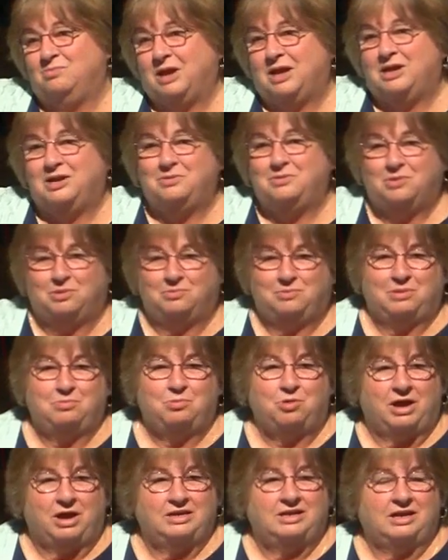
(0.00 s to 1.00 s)
mighty will be
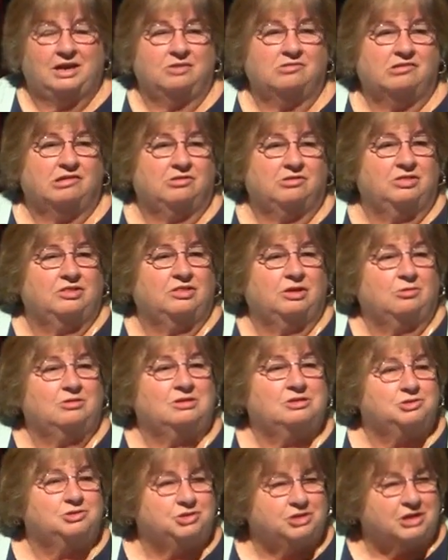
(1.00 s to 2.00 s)
brought down, so that there
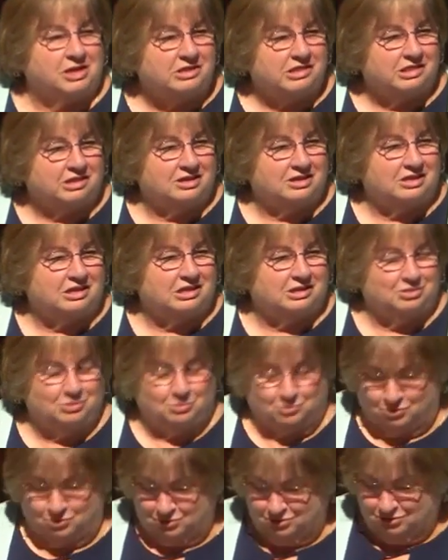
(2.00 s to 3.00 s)
is justice in
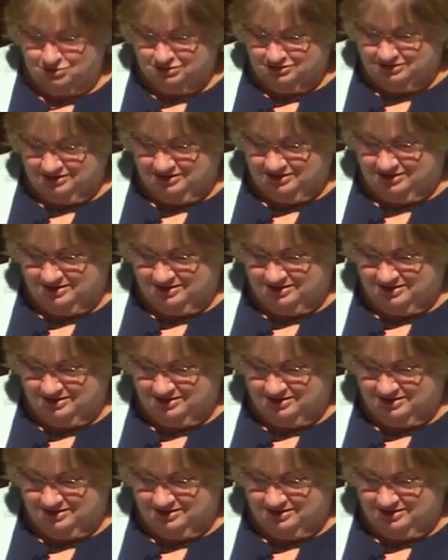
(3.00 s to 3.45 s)
the world.